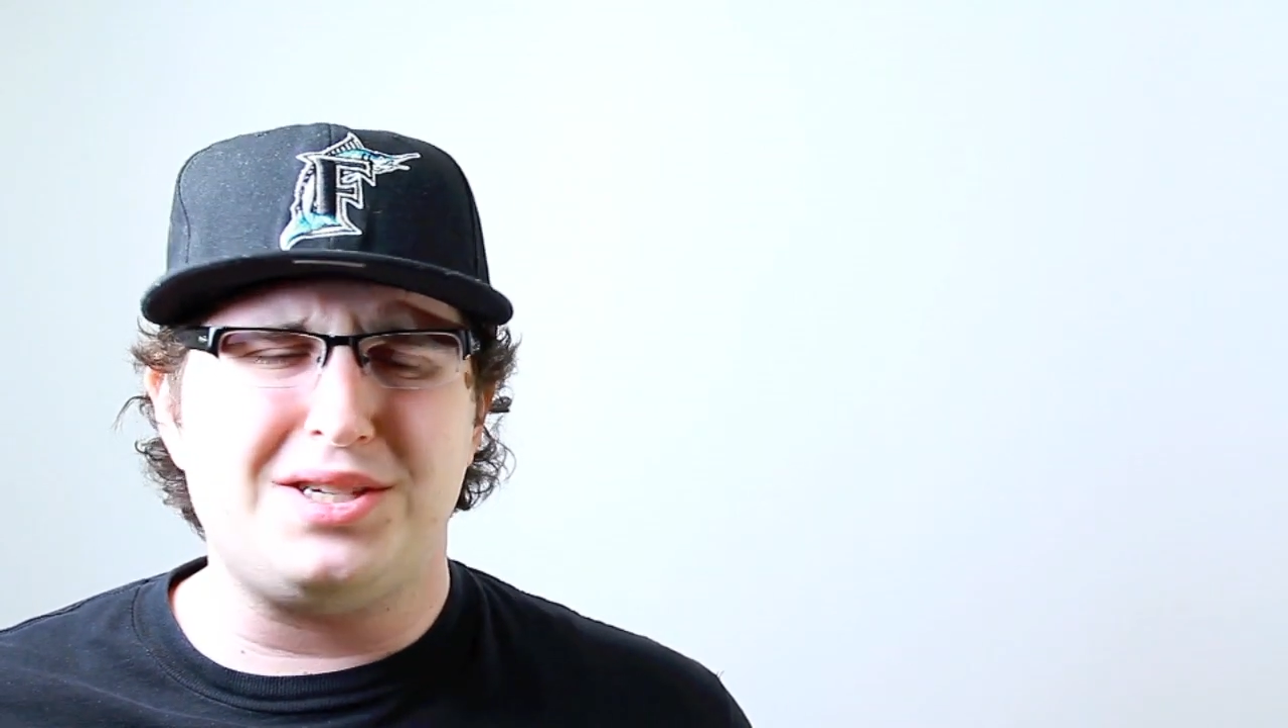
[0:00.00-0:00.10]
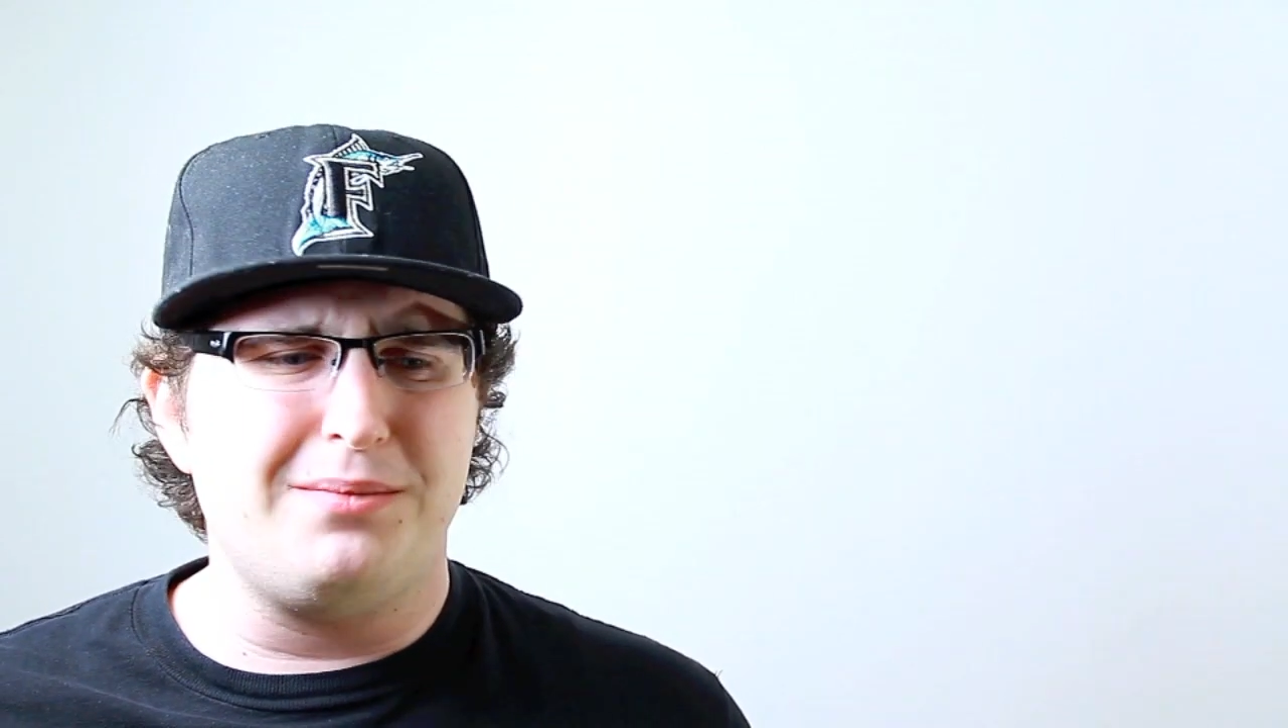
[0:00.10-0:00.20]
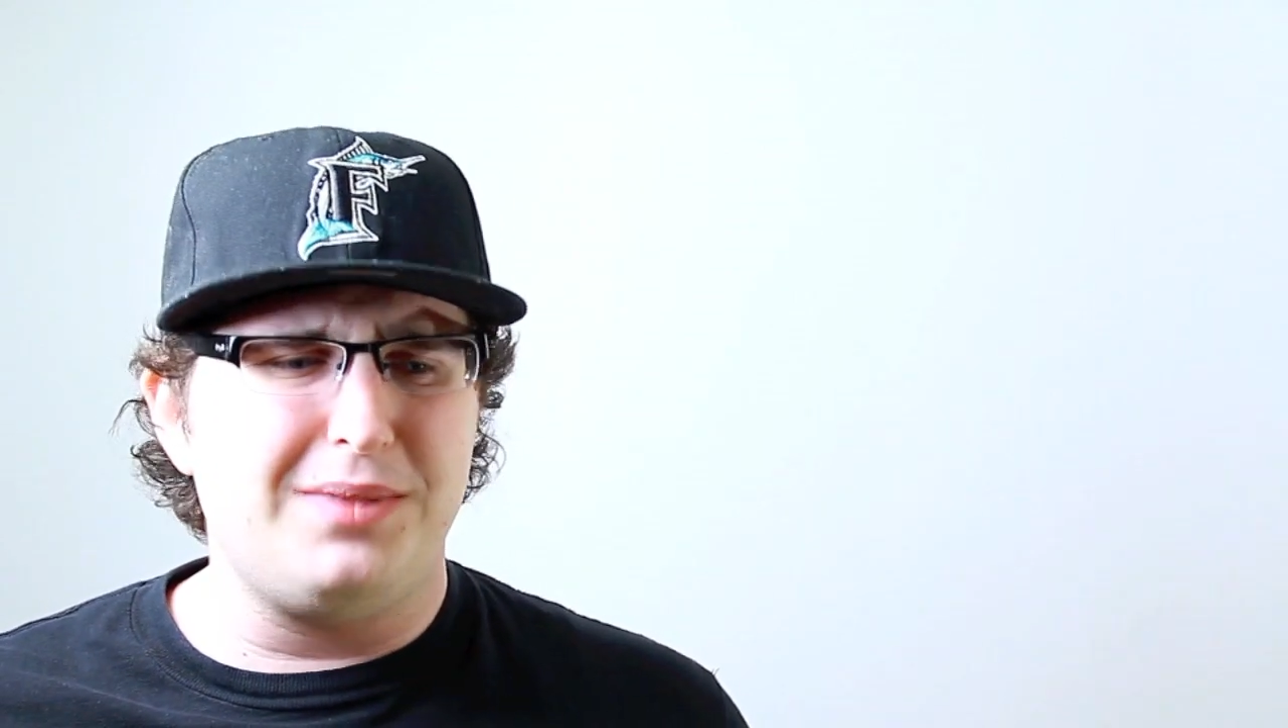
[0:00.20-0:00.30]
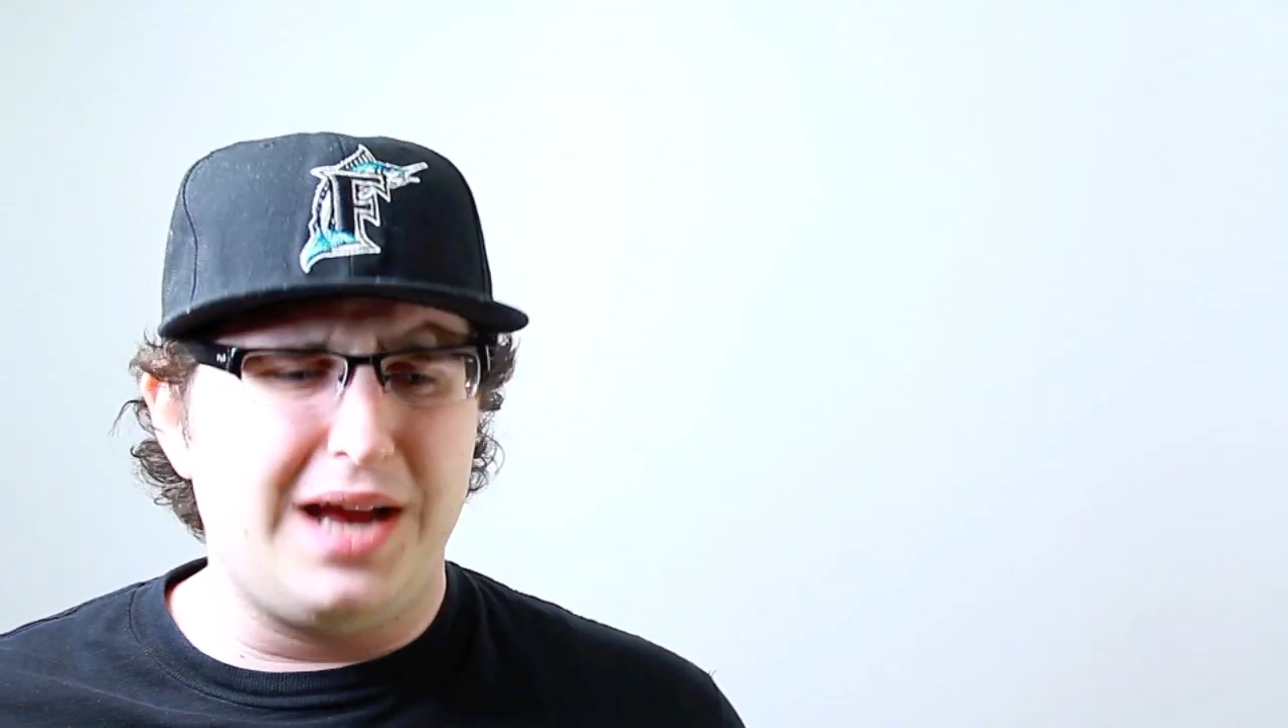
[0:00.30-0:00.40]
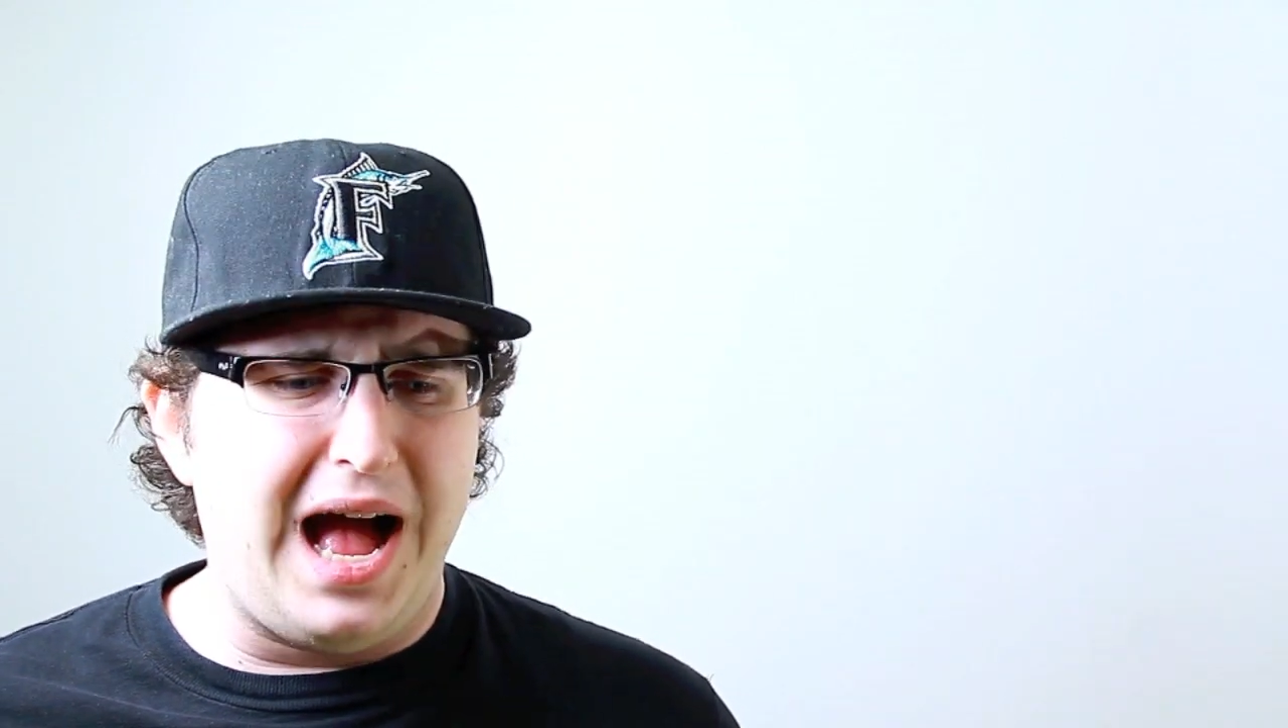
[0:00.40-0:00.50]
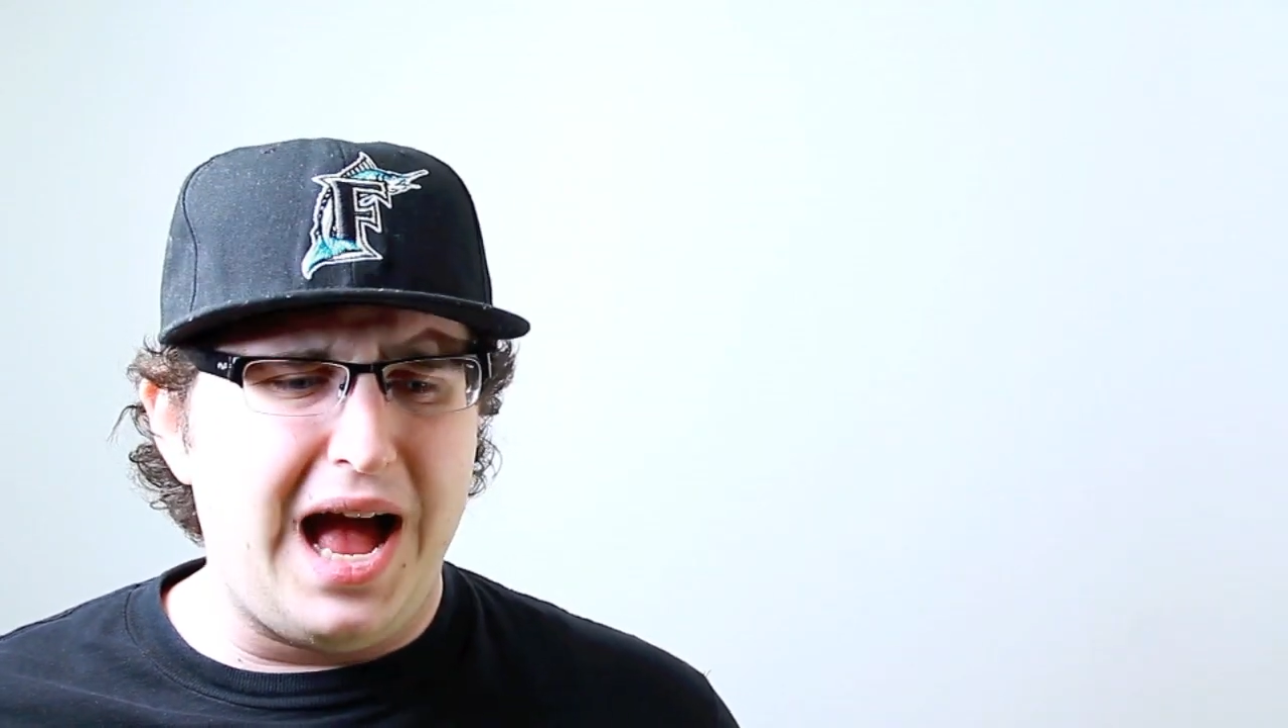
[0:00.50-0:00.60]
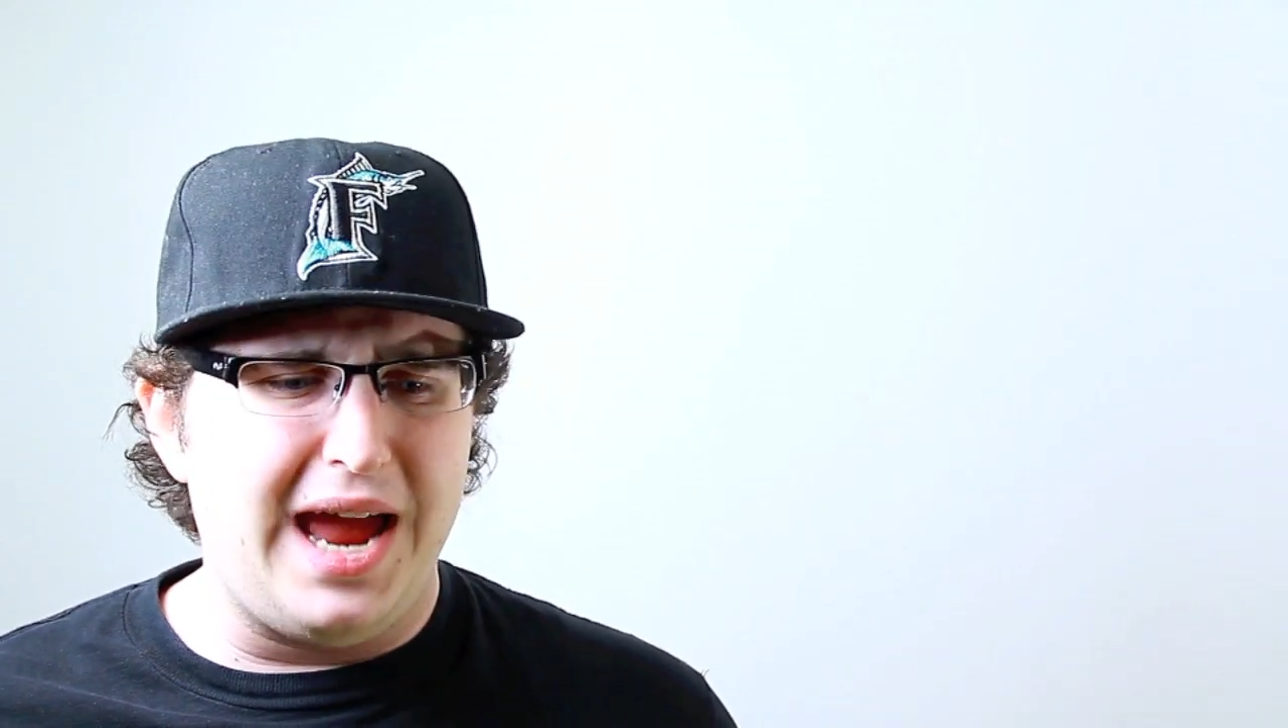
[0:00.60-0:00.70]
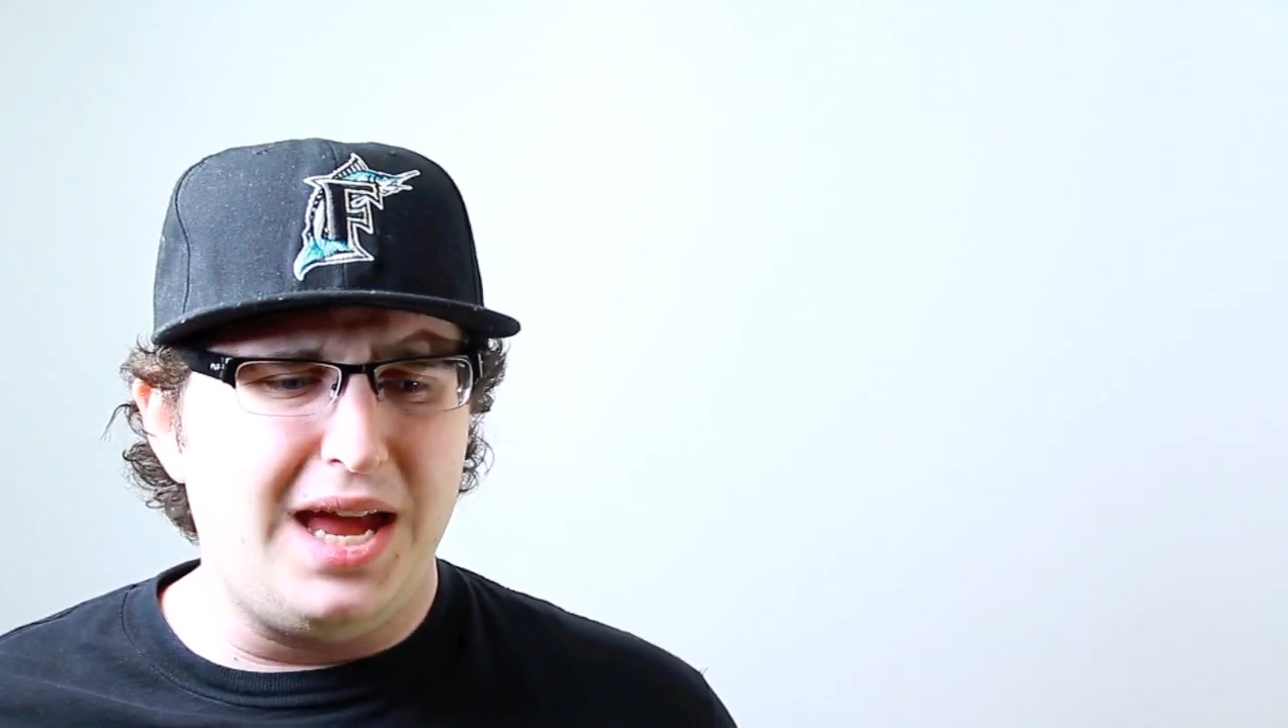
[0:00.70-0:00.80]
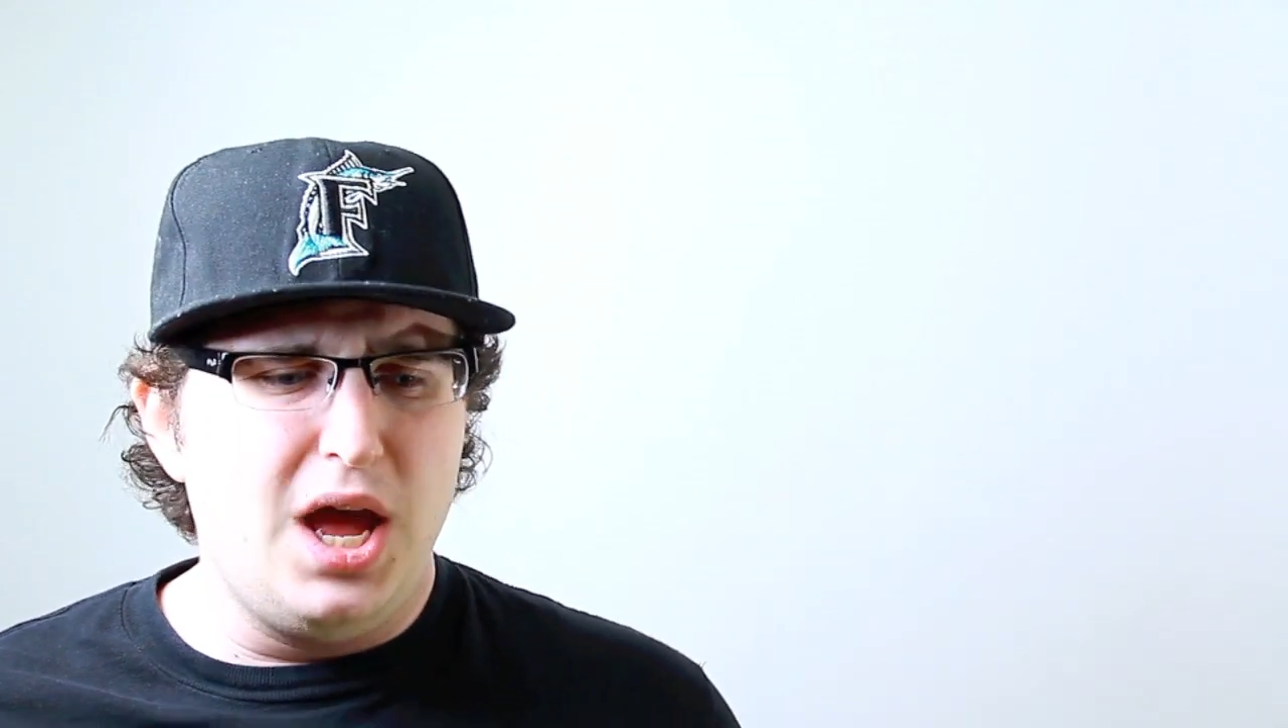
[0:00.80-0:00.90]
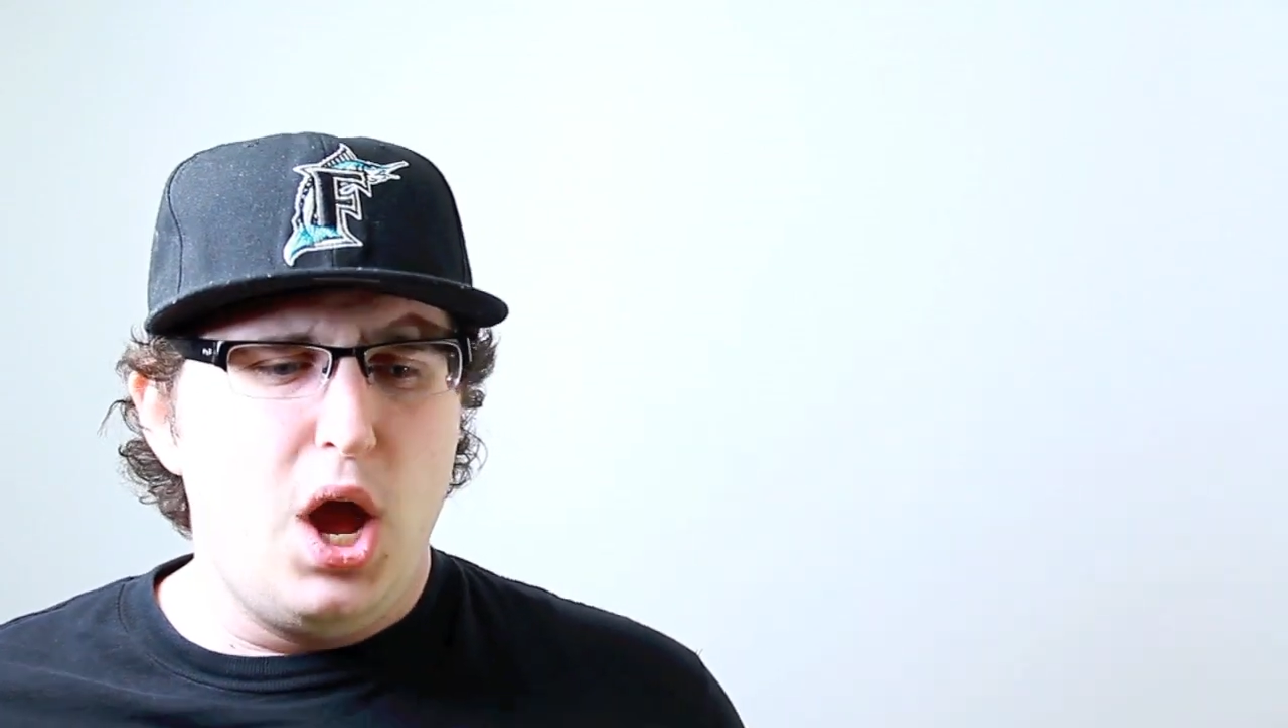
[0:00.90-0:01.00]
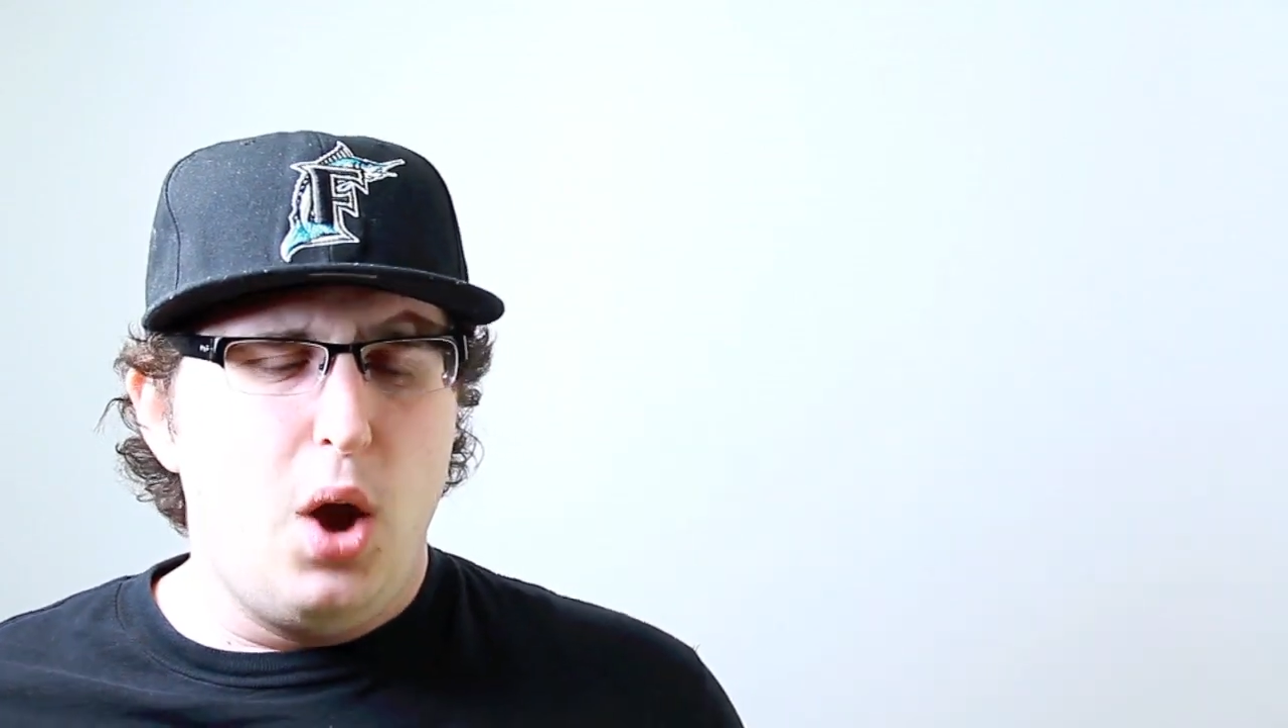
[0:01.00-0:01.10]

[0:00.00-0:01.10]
some guy